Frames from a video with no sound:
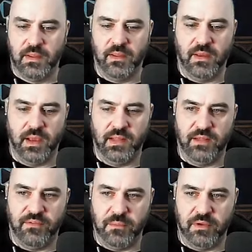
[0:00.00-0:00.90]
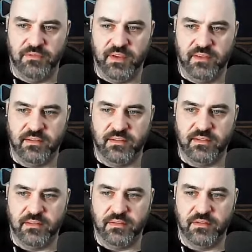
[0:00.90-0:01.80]
I love immune phases.
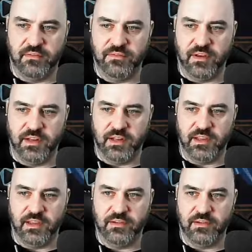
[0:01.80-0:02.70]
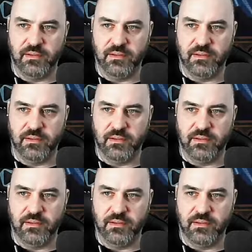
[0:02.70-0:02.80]
They're so fun and engaging.